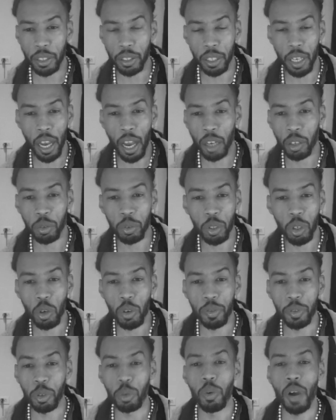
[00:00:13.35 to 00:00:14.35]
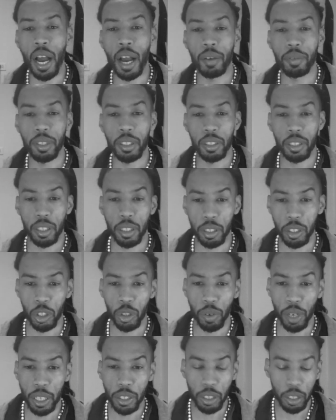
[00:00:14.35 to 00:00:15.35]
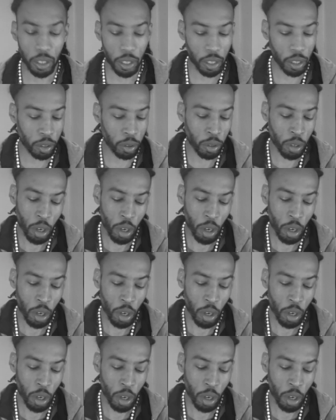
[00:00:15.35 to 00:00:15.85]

Now, I don't know if you have these hidden traits, Leo.